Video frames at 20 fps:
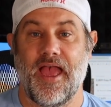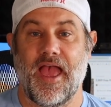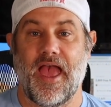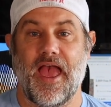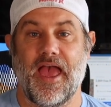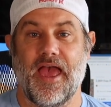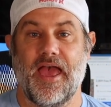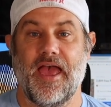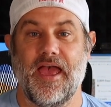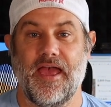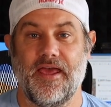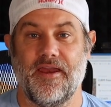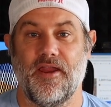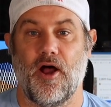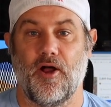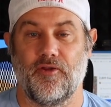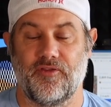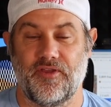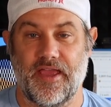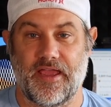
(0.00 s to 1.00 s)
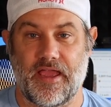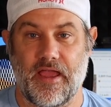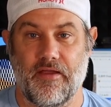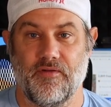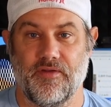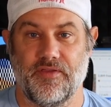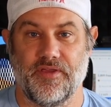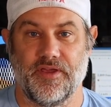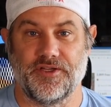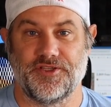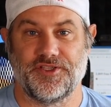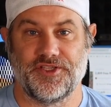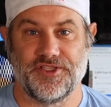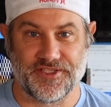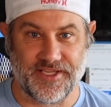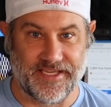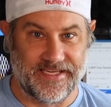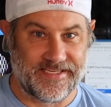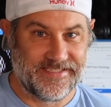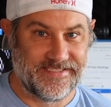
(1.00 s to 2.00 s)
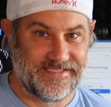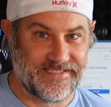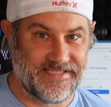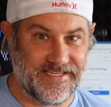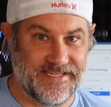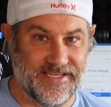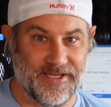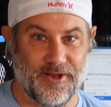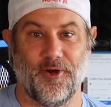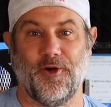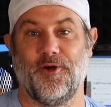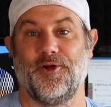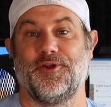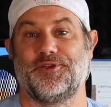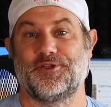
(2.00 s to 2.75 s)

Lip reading: and I'll take everything. She's like, deal.